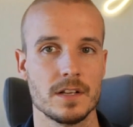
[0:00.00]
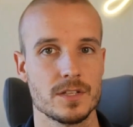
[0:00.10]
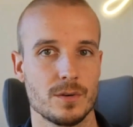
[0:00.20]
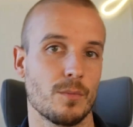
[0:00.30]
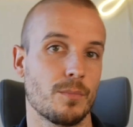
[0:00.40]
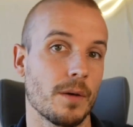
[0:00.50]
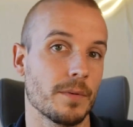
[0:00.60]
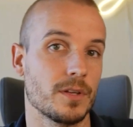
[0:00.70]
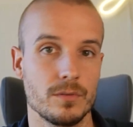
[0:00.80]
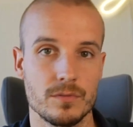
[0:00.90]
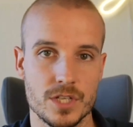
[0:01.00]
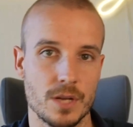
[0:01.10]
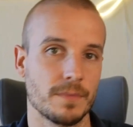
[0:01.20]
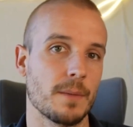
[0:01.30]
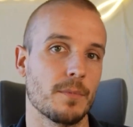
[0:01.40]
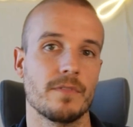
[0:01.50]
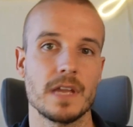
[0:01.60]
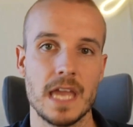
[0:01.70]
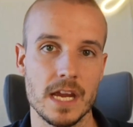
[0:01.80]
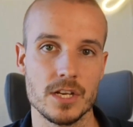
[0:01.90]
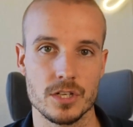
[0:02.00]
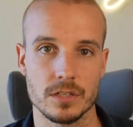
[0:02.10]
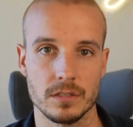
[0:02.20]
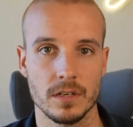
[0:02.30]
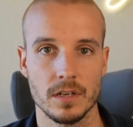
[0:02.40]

So we'll probably do some type of vacation